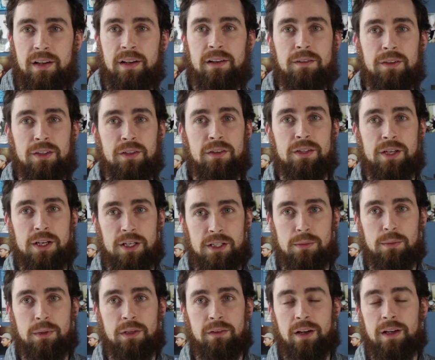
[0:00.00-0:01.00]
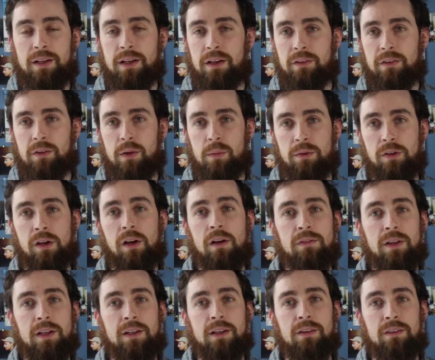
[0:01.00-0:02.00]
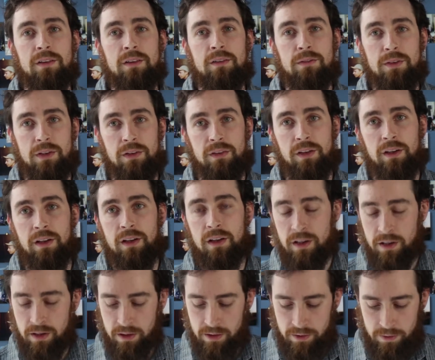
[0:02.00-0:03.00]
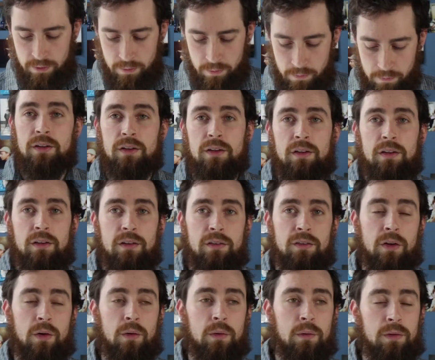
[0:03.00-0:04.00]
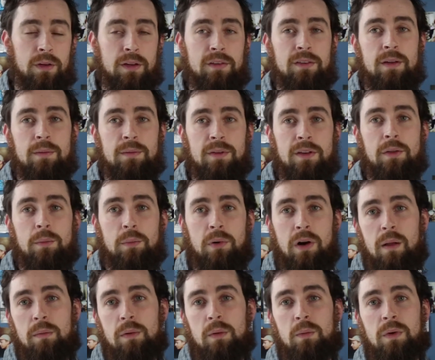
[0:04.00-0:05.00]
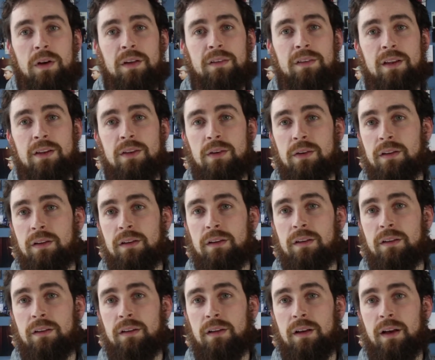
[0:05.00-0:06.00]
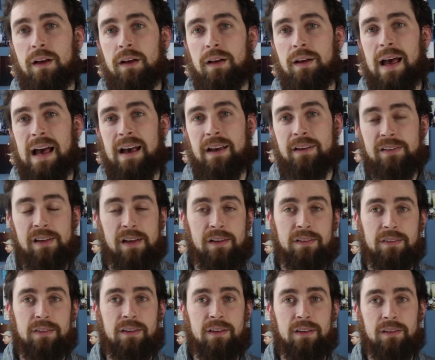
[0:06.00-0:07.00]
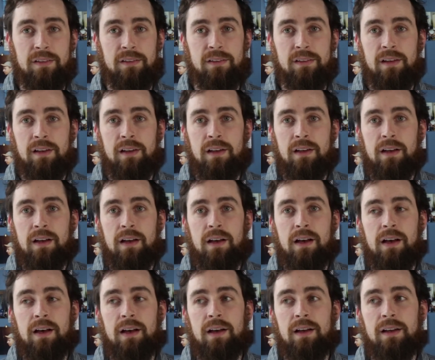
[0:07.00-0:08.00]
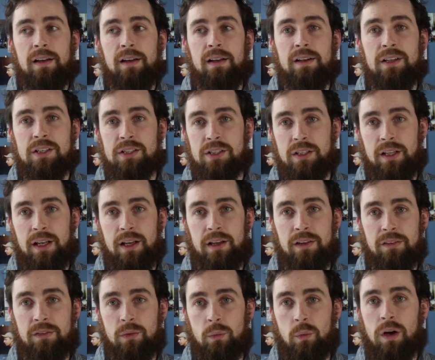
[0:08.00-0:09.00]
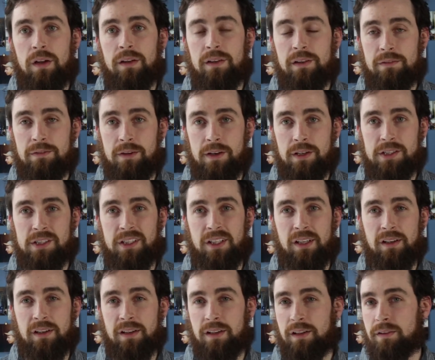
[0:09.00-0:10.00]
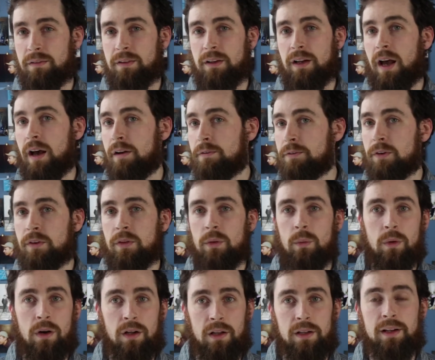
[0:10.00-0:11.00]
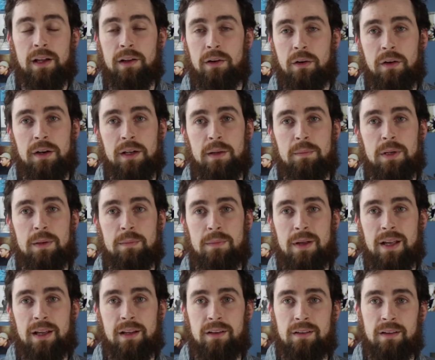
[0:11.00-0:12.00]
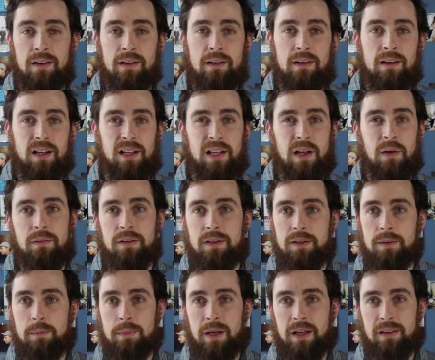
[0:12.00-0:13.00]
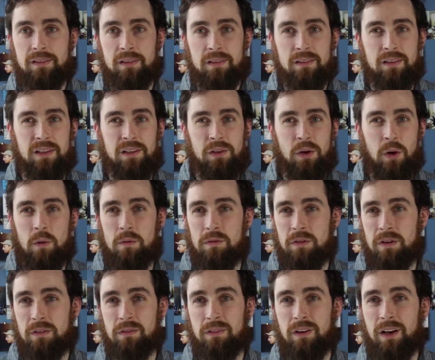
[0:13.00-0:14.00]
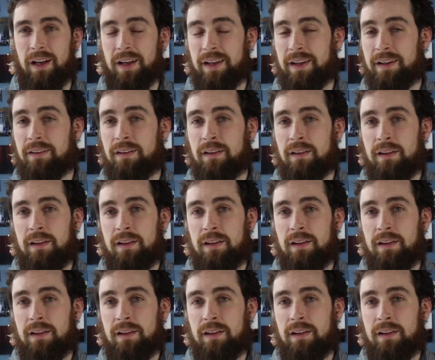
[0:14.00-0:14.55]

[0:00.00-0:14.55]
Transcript: kind of interchangeably right now, so I'm sorry if that gets confusing. So it seems that the problem was that you could access this initialize wallet function even after the wallet had already been made, allowing you to basically override